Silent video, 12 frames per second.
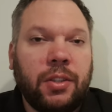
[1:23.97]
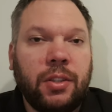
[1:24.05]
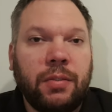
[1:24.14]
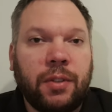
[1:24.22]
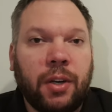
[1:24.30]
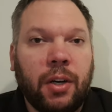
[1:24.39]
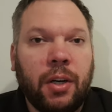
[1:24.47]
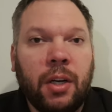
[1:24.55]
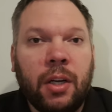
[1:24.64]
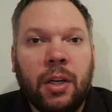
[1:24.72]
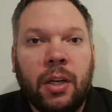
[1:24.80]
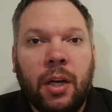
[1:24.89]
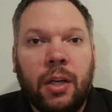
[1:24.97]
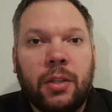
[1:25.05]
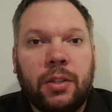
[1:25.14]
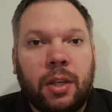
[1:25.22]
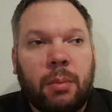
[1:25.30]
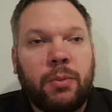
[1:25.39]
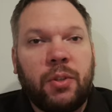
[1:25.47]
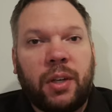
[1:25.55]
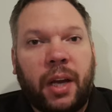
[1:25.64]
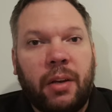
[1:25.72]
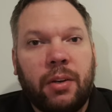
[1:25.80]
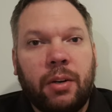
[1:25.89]
You've got some you
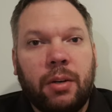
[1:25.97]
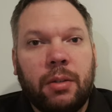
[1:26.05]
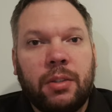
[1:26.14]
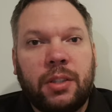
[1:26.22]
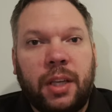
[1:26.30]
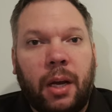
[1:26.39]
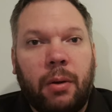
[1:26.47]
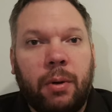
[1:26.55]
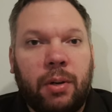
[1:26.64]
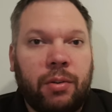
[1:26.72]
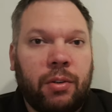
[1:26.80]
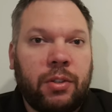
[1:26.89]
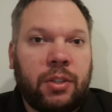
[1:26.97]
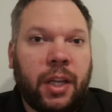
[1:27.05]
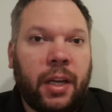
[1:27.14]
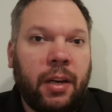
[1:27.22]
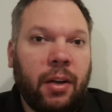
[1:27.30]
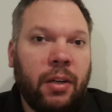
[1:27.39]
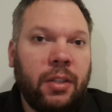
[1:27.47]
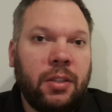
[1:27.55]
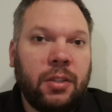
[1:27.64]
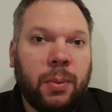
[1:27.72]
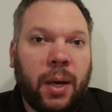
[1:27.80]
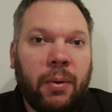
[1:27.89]
cannot sell across state lines
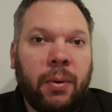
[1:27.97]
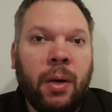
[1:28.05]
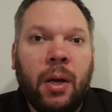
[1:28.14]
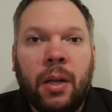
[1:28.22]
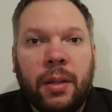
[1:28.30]
as well.